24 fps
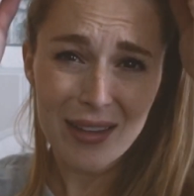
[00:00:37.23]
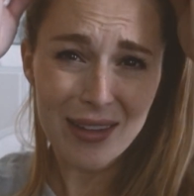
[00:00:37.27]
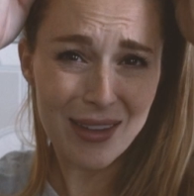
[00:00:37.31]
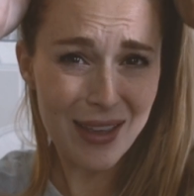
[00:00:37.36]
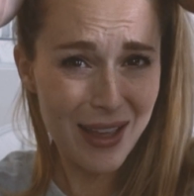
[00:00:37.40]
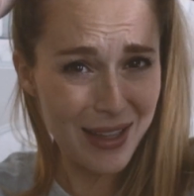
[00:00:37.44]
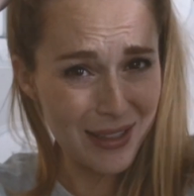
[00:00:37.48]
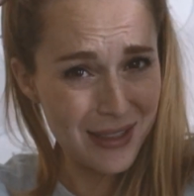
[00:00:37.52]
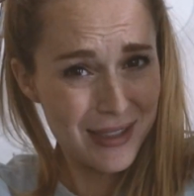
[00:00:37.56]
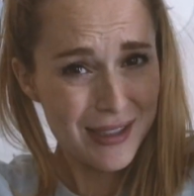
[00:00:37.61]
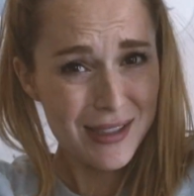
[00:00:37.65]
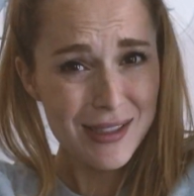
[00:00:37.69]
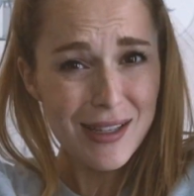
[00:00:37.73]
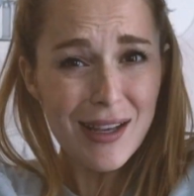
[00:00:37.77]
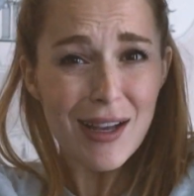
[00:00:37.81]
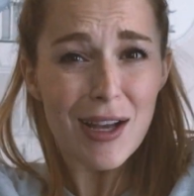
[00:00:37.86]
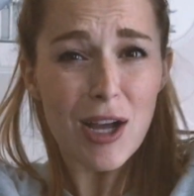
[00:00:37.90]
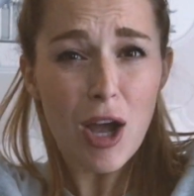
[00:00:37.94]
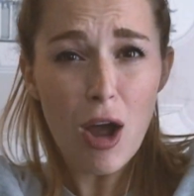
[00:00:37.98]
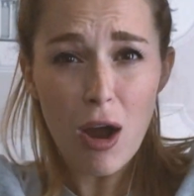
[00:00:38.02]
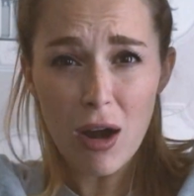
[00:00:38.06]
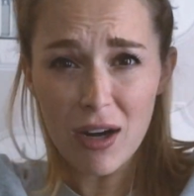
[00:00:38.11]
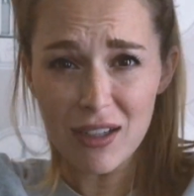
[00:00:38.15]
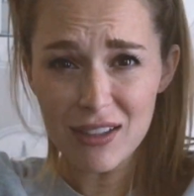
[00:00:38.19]
Yes,
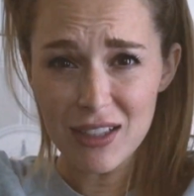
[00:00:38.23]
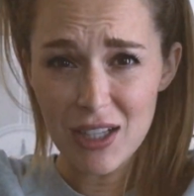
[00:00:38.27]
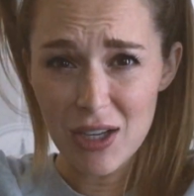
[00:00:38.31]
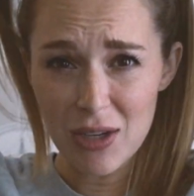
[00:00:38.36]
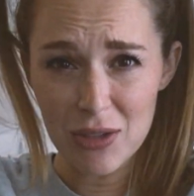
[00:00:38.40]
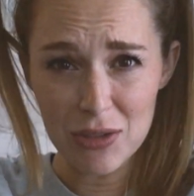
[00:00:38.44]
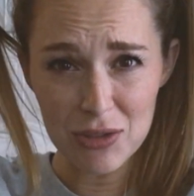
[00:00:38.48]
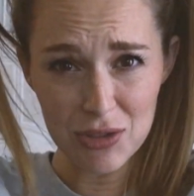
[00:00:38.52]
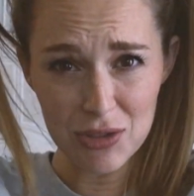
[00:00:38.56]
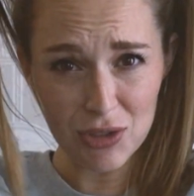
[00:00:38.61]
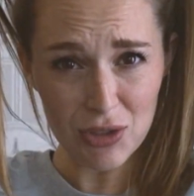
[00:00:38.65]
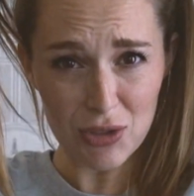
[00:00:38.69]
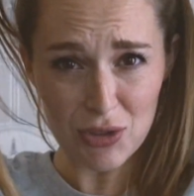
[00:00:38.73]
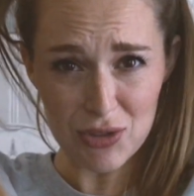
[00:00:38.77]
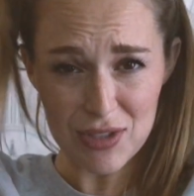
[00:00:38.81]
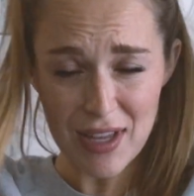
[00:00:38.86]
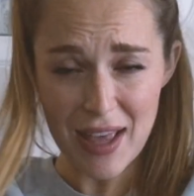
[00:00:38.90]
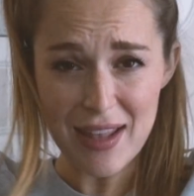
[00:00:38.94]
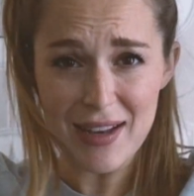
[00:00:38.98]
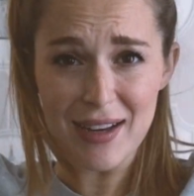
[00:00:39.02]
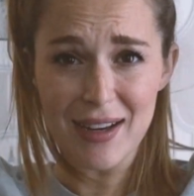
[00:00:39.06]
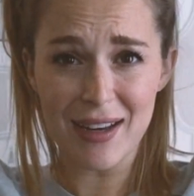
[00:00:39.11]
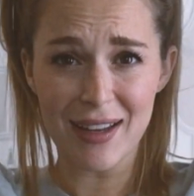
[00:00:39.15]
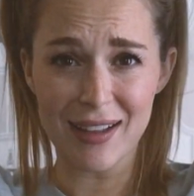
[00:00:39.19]
Carlos, who's
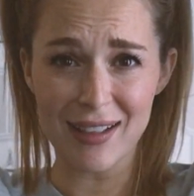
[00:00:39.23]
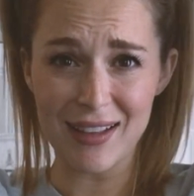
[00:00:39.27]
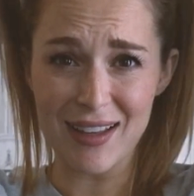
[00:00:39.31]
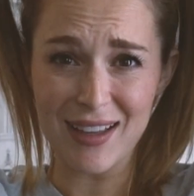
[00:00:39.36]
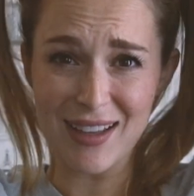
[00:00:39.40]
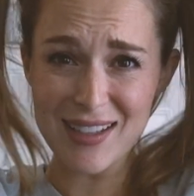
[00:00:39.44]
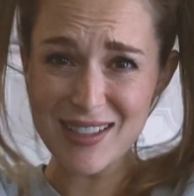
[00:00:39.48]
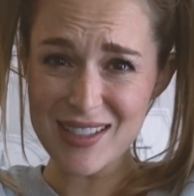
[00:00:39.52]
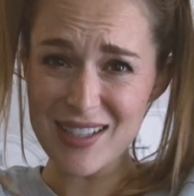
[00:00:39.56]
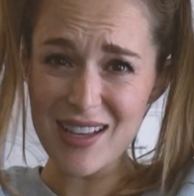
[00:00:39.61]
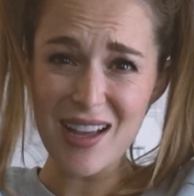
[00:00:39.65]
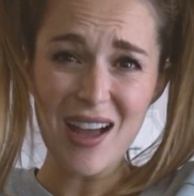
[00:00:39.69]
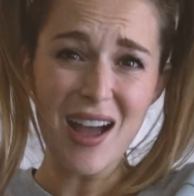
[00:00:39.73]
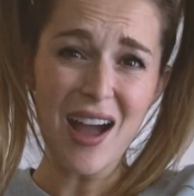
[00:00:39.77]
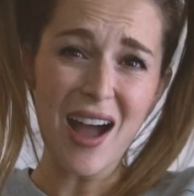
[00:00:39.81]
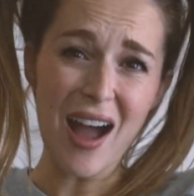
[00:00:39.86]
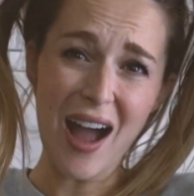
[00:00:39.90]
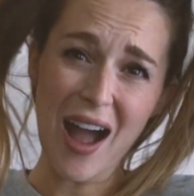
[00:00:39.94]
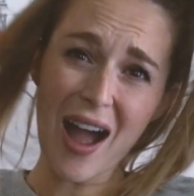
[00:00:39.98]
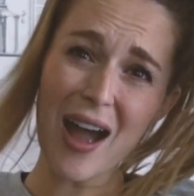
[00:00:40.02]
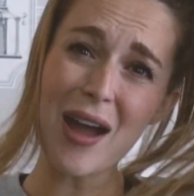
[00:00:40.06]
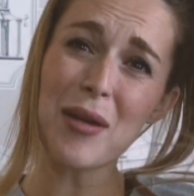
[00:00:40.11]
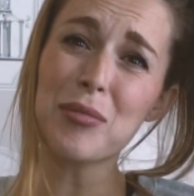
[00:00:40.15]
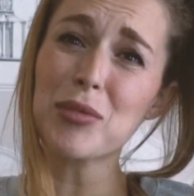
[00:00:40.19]
editing this,
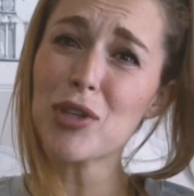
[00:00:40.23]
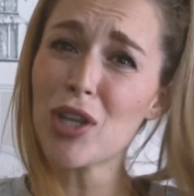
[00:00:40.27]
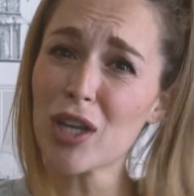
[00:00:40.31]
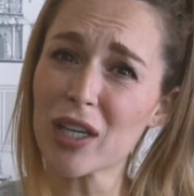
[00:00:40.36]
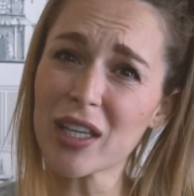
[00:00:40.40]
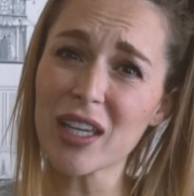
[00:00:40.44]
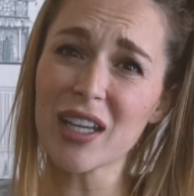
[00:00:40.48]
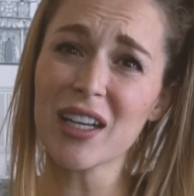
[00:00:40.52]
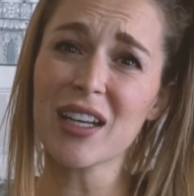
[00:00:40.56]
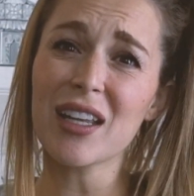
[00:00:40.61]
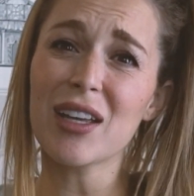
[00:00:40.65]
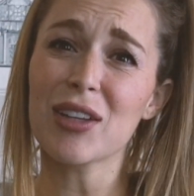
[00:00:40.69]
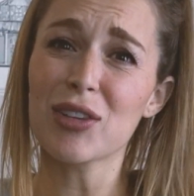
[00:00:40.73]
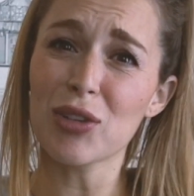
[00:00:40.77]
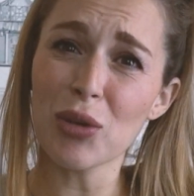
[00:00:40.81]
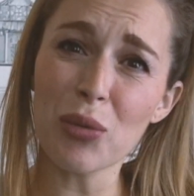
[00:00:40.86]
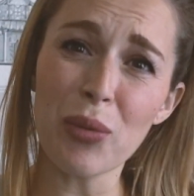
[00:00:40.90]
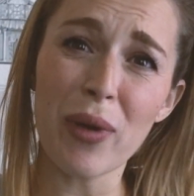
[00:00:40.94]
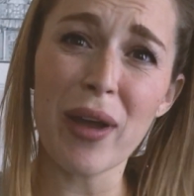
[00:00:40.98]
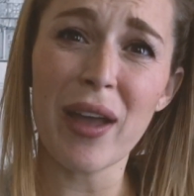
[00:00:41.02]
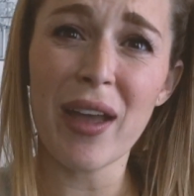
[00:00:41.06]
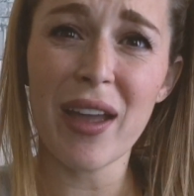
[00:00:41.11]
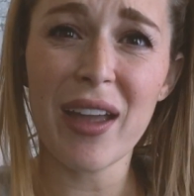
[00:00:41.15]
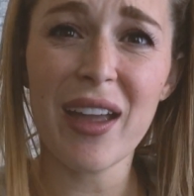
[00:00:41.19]
I'm looking at the
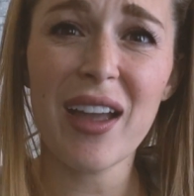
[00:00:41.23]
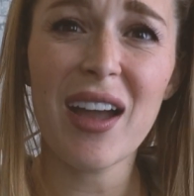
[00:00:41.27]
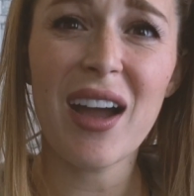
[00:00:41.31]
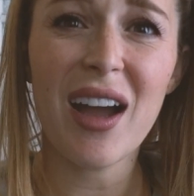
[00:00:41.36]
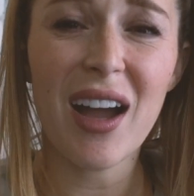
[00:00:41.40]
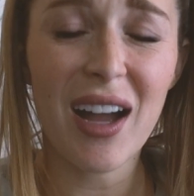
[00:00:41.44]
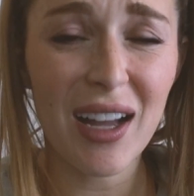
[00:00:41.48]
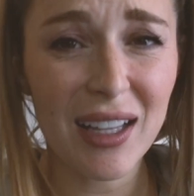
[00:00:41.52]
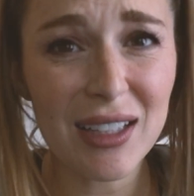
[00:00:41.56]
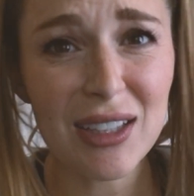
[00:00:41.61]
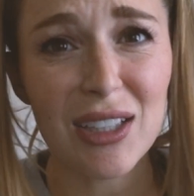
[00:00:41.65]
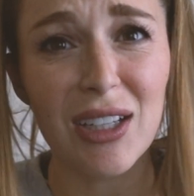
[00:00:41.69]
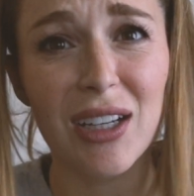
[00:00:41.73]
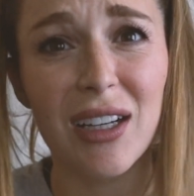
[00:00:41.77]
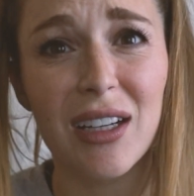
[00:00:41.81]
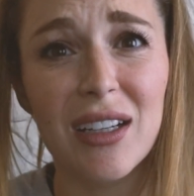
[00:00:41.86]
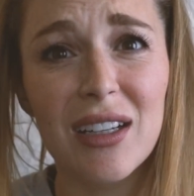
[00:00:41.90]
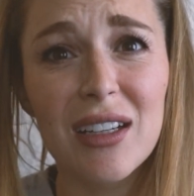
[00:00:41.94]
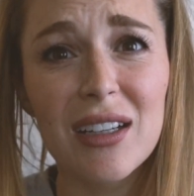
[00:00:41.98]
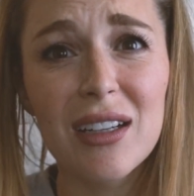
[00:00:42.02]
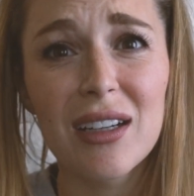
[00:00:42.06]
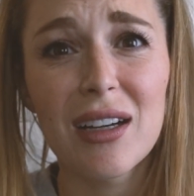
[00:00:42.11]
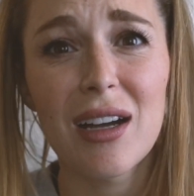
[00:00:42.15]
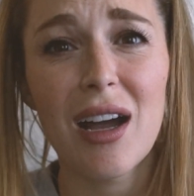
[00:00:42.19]
way I look.